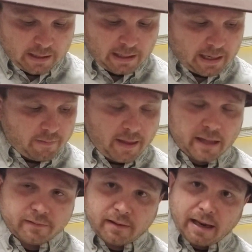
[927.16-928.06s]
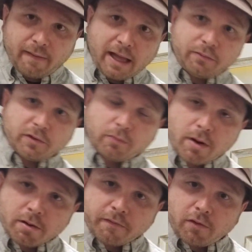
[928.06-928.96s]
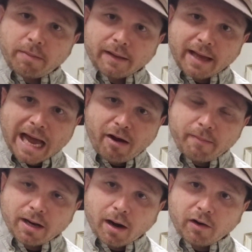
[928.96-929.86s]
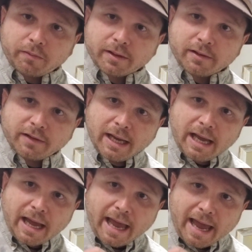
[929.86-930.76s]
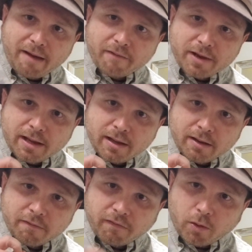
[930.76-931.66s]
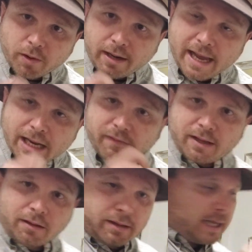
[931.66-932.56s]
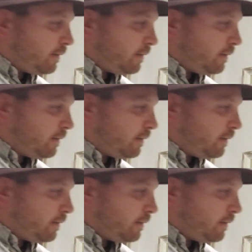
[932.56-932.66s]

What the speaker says: and that's what's wonderful about the highwayman artist, because every Florida native can look at